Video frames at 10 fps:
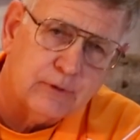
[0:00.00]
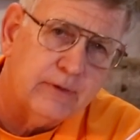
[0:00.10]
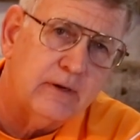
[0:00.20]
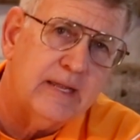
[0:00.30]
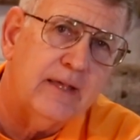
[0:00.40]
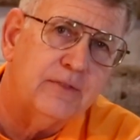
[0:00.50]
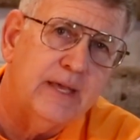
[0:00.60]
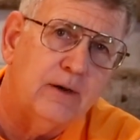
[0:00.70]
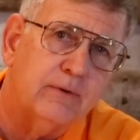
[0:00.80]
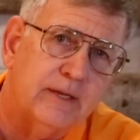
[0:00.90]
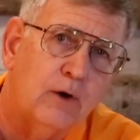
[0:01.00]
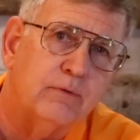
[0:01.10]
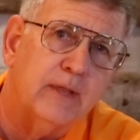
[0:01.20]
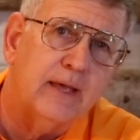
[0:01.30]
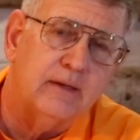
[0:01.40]
till their death, they don't get
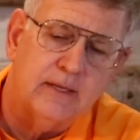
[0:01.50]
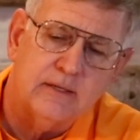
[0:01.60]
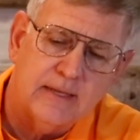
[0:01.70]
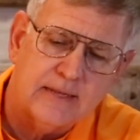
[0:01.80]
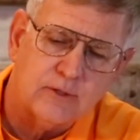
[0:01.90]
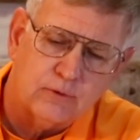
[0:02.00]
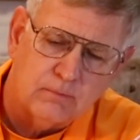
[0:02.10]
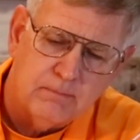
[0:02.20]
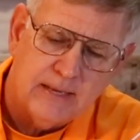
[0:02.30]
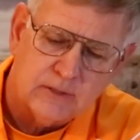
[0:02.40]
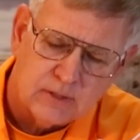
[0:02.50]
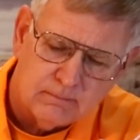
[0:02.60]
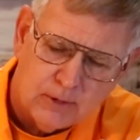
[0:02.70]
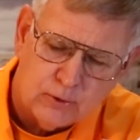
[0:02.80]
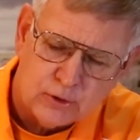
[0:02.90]
over that. It has a tremendous
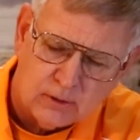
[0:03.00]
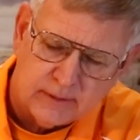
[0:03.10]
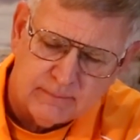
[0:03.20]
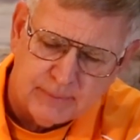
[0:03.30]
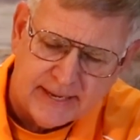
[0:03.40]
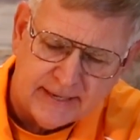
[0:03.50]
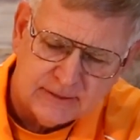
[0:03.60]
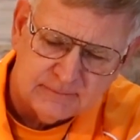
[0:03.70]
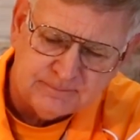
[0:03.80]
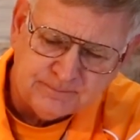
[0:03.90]
emotional impact.